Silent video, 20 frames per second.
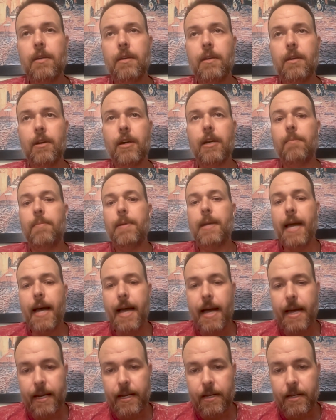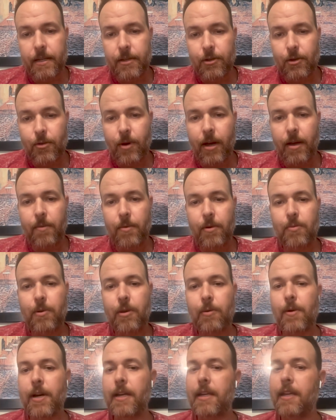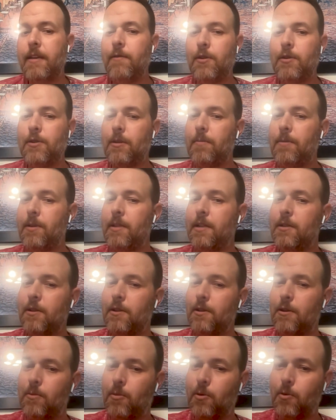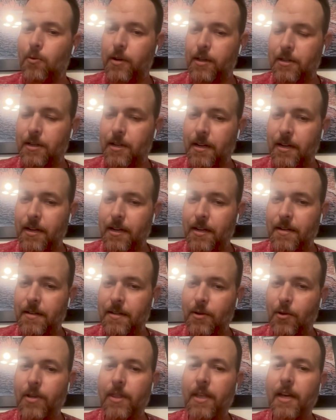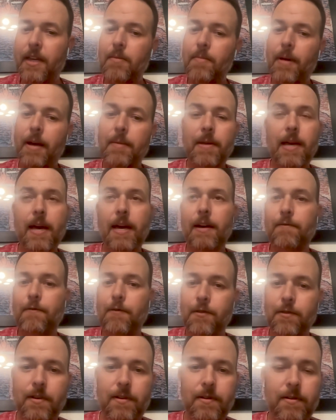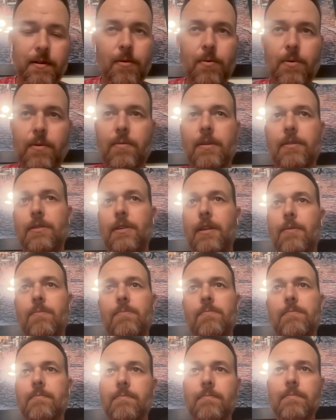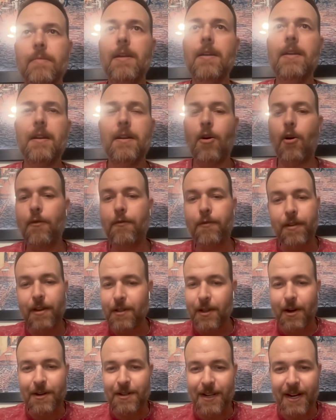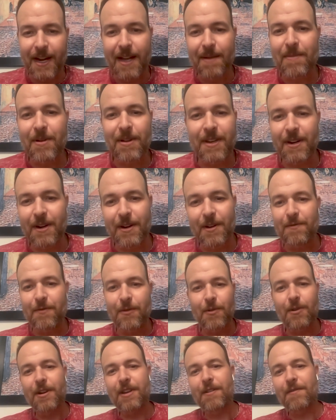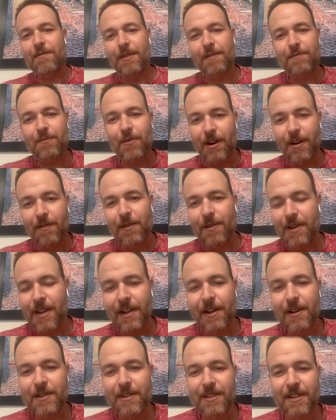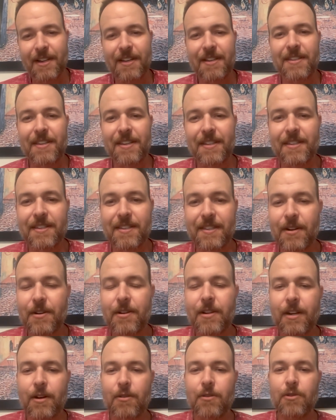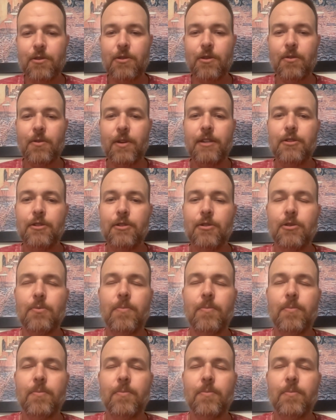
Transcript: you're going to be on it. So why would we want to give you something that's a little more risky, knowing that you might be on it for the, you know, let's say, hopefully a long time, but you know, 40, 50, whatever years it is, it's there, you know, there's no issues.